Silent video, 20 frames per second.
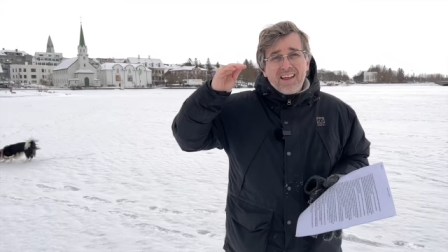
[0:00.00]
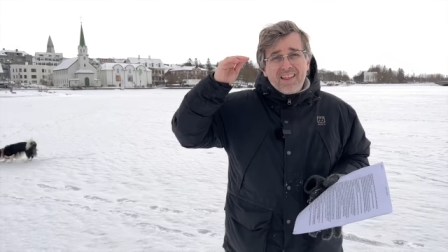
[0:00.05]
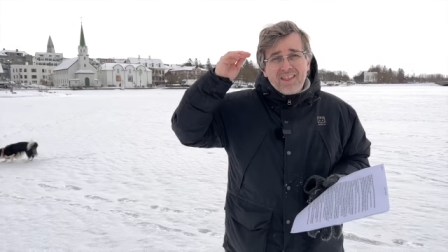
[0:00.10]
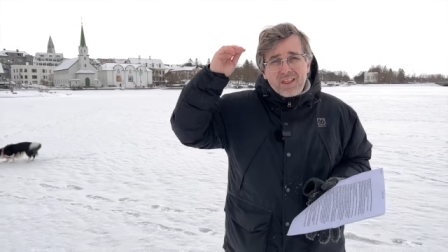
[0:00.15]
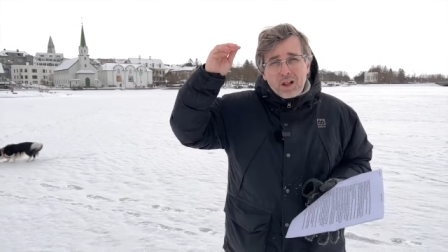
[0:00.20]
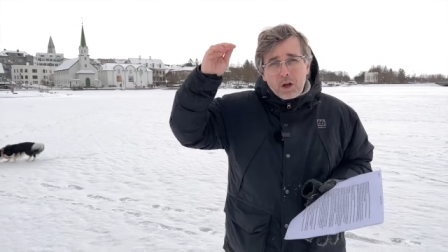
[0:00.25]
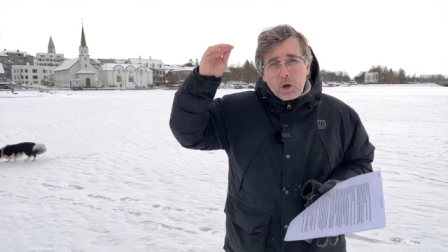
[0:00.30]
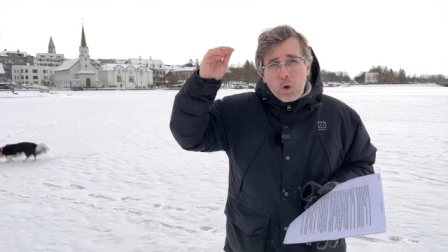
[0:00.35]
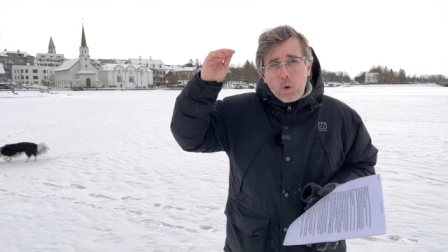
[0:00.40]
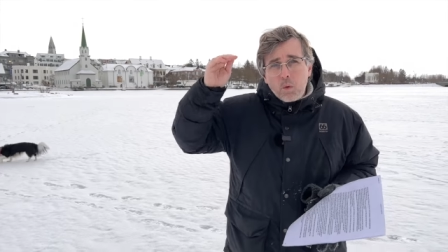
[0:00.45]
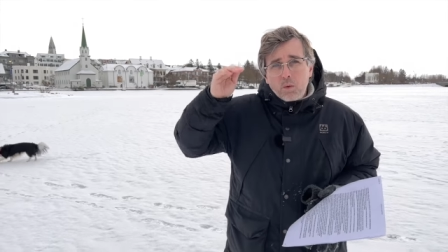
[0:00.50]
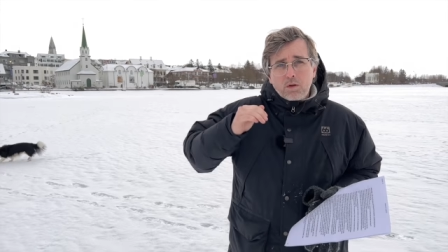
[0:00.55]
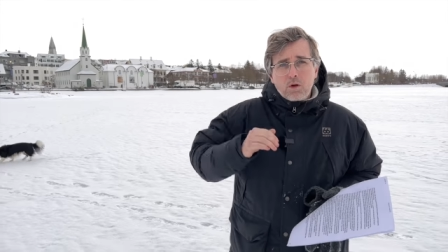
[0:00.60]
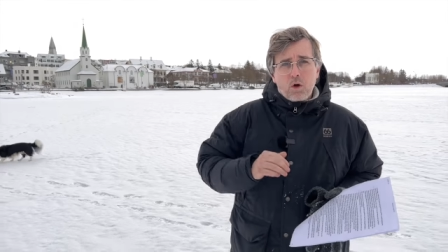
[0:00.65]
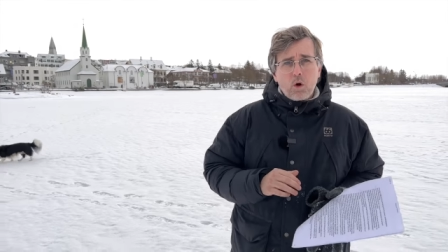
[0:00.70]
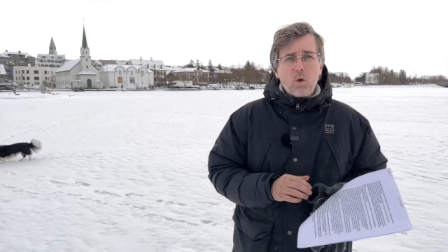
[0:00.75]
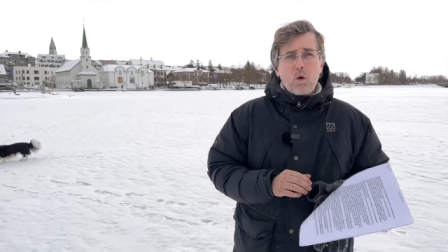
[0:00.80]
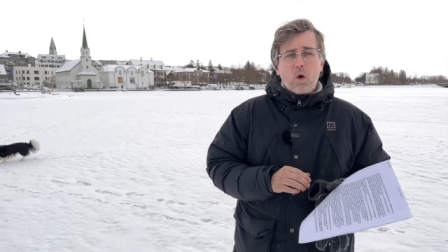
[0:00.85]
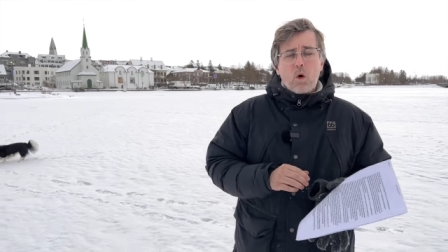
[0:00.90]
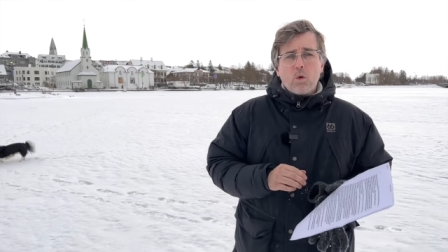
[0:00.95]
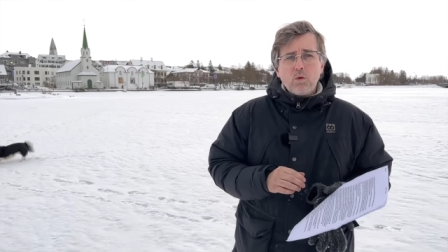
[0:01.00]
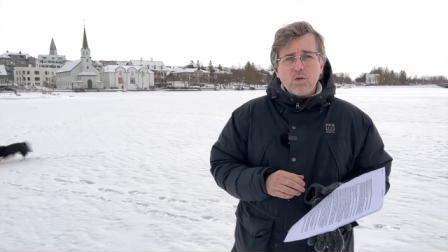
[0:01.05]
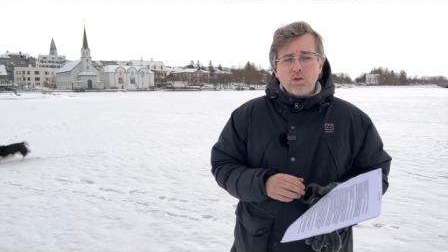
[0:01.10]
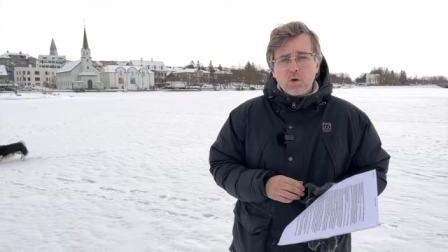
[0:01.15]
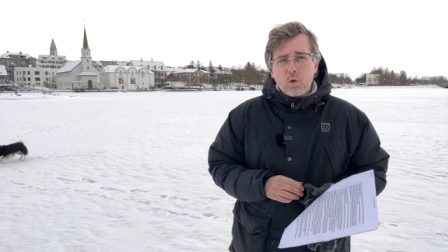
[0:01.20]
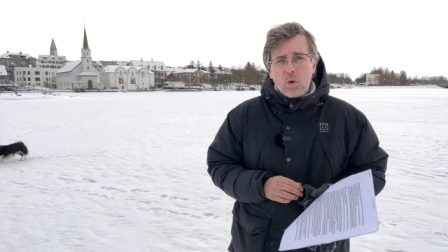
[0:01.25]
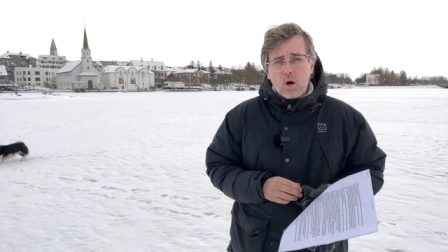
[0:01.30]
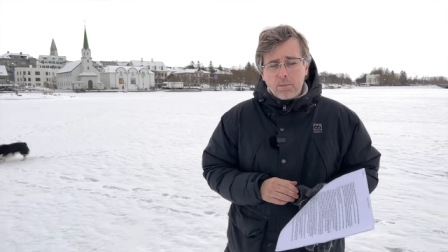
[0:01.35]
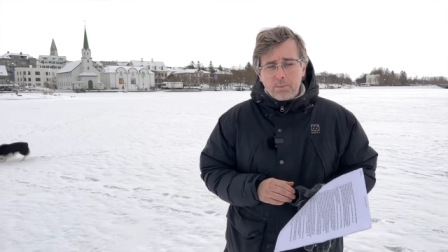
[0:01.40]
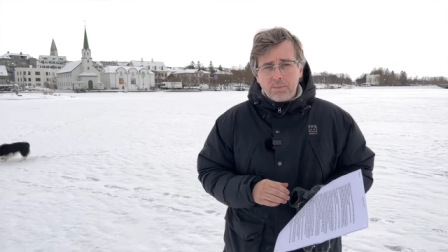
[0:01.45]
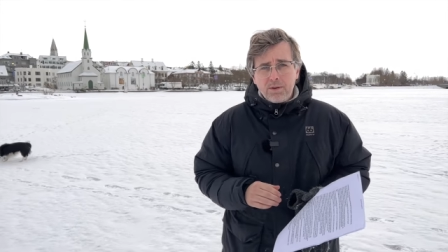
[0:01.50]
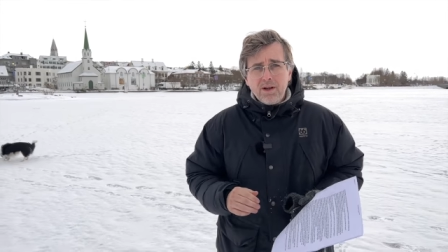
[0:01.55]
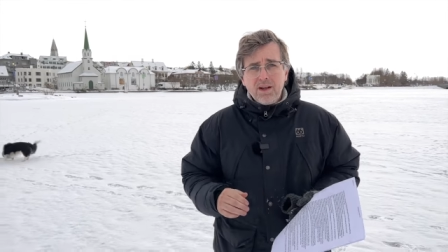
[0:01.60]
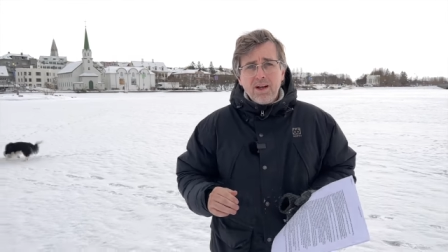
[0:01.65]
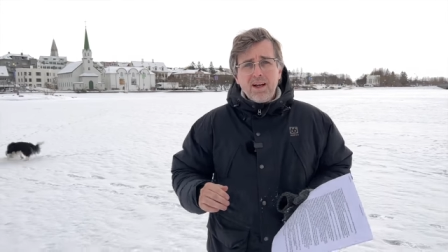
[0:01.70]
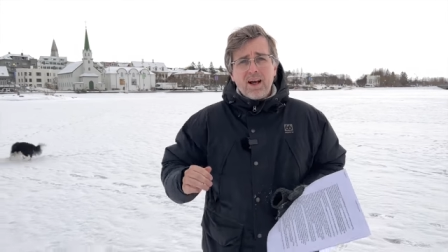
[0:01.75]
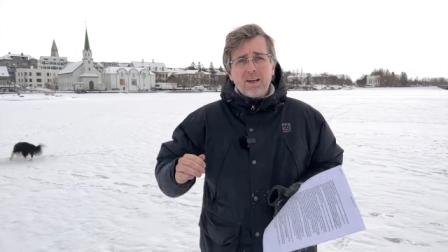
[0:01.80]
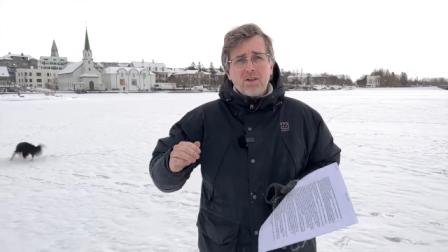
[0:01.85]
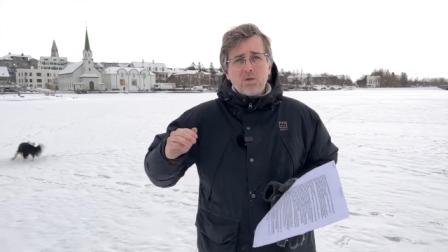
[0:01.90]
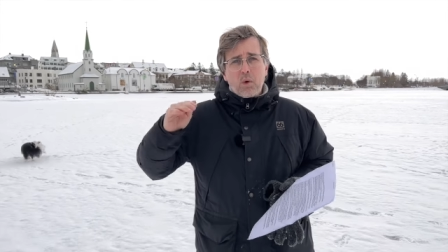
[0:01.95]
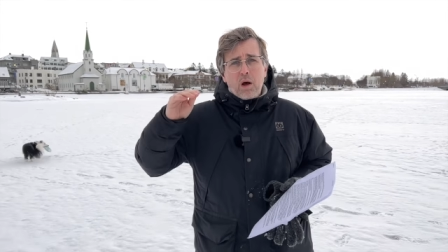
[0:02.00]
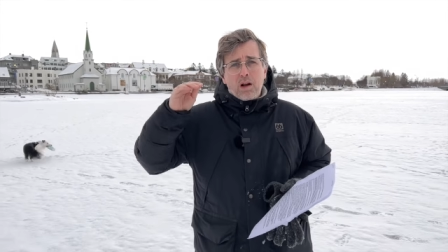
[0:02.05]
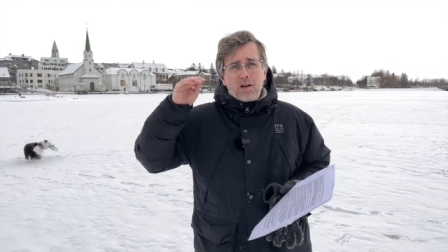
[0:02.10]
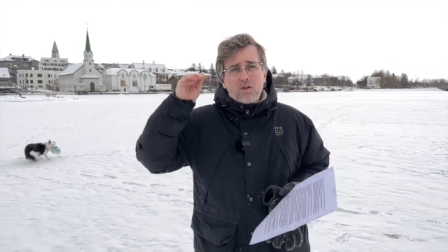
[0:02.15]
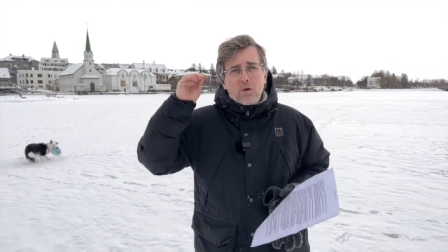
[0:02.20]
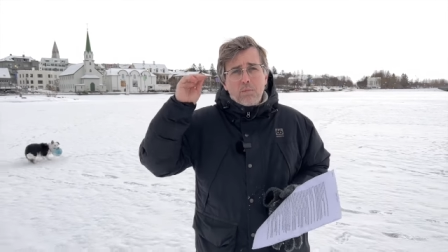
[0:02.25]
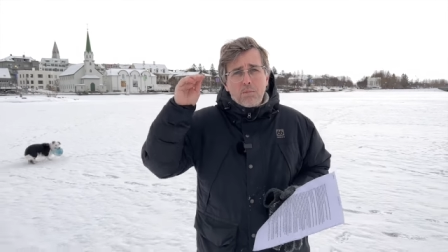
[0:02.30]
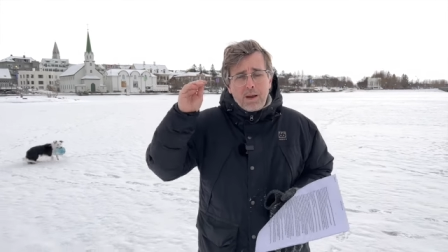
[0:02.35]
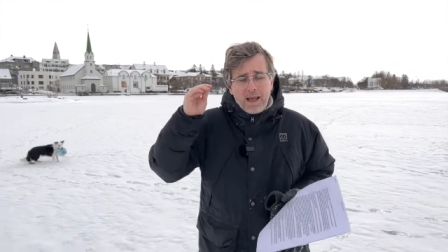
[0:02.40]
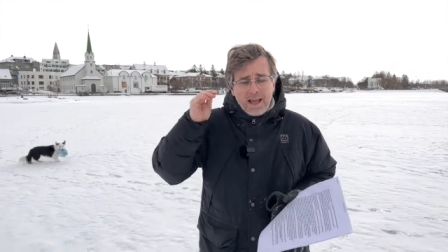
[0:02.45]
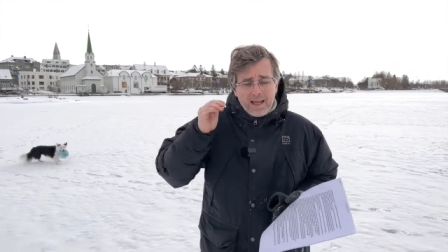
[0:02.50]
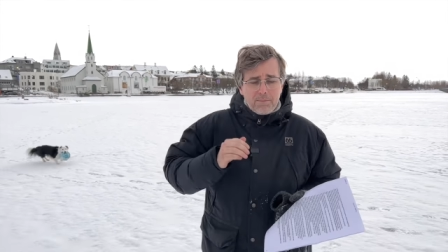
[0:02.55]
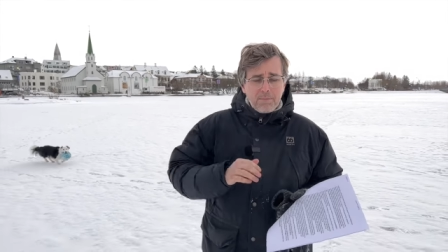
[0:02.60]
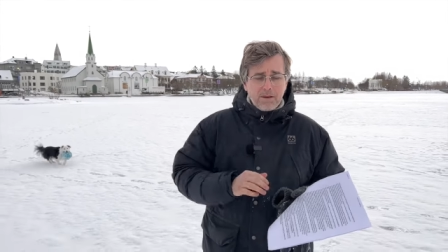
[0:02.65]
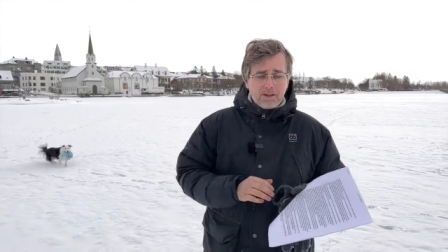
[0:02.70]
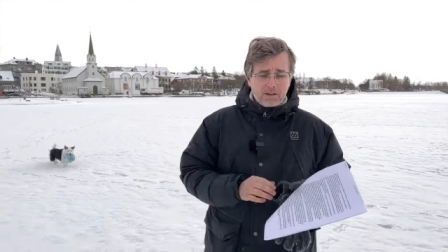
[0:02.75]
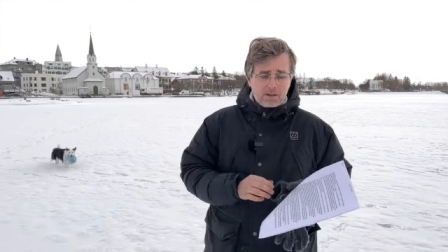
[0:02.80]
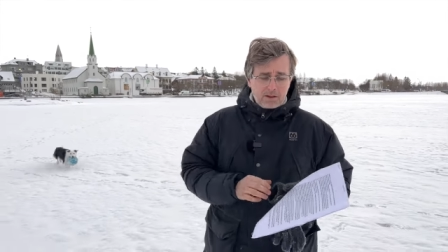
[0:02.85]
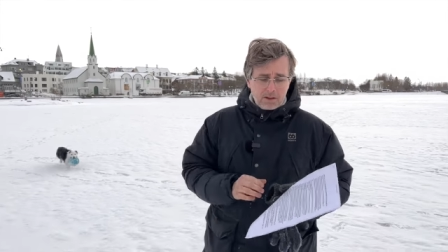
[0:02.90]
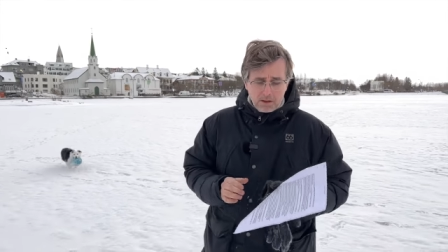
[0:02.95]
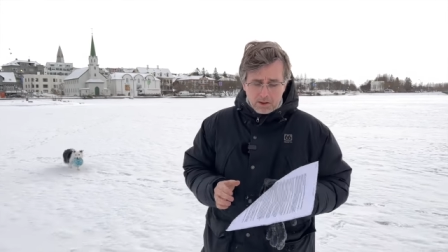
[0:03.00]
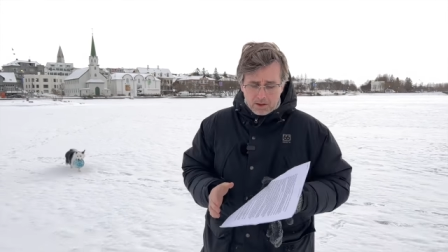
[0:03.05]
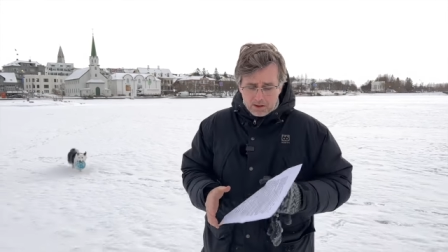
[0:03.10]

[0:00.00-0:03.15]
the loan go also up, as well as repayment.